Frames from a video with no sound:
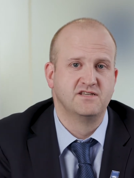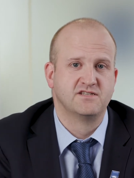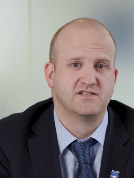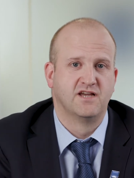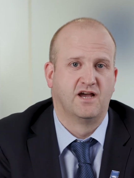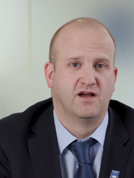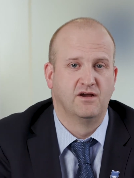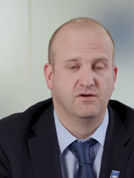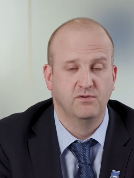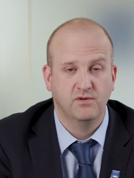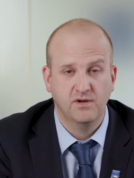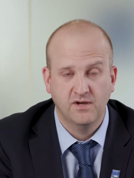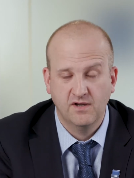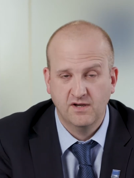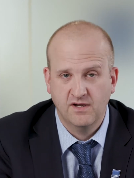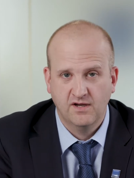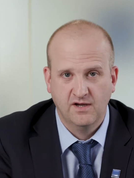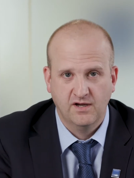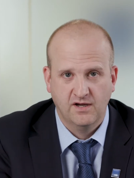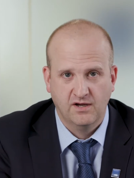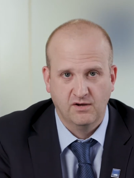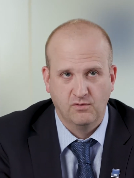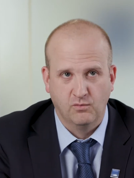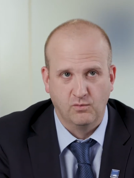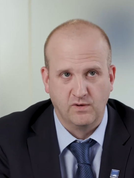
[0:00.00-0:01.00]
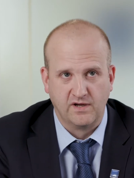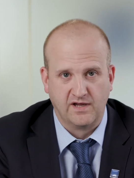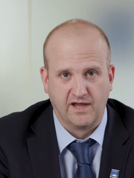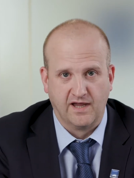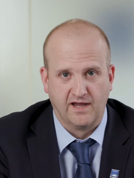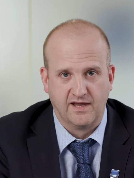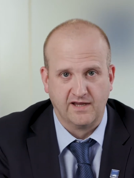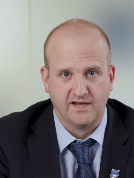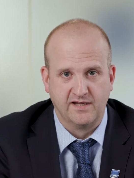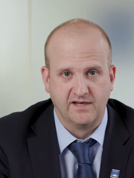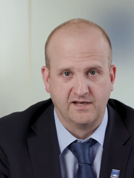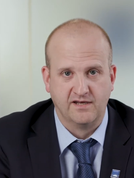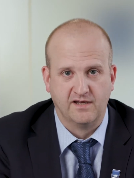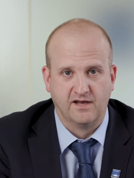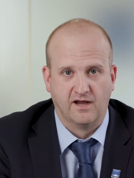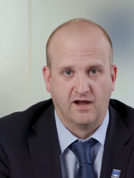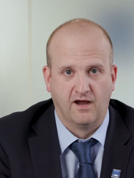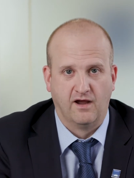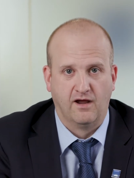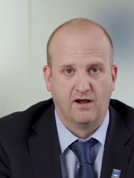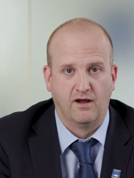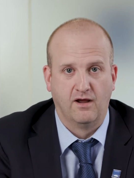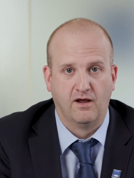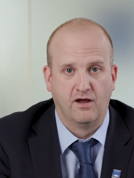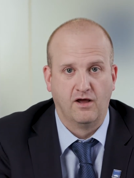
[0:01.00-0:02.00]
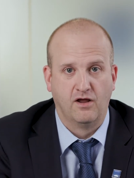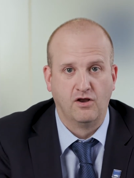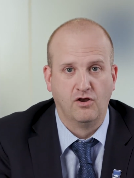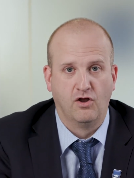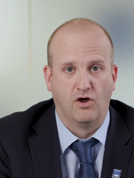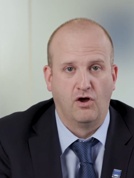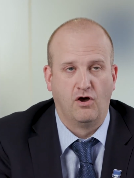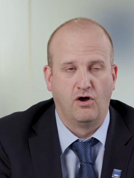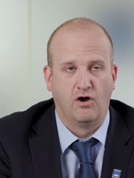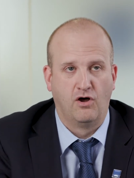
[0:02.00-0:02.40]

So we're getting a lot